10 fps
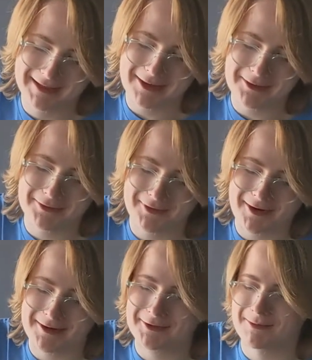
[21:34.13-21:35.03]
That was
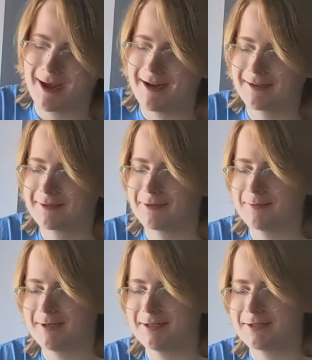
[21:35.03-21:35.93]
very dramatic for
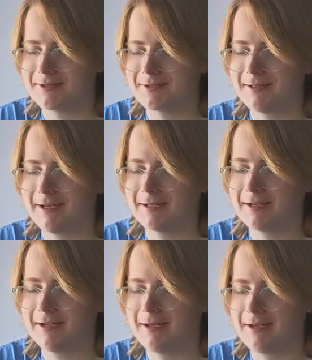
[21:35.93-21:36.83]
me, just like
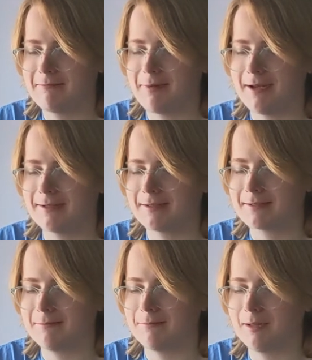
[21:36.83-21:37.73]
painting
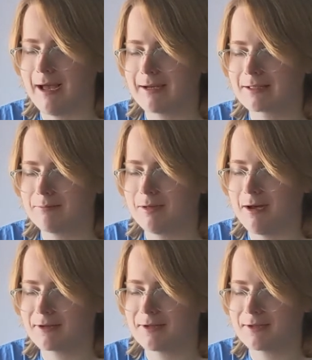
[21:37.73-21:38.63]
some black
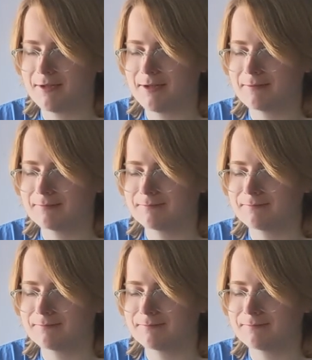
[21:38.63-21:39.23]
splotches on.